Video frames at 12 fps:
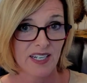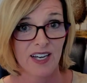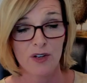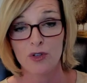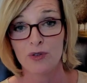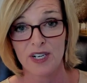I
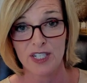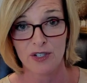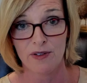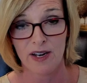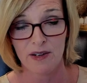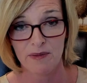owned a
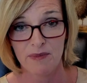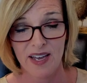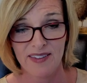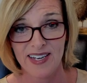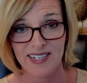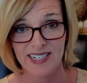restaurant
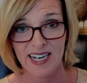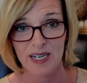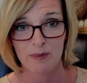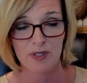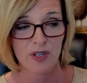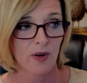at that
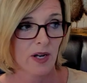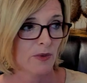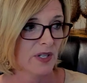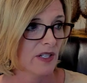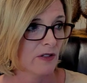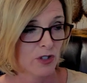time, so I
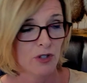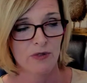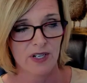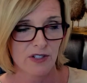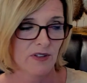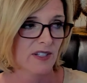would two
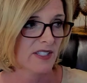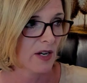restaurants.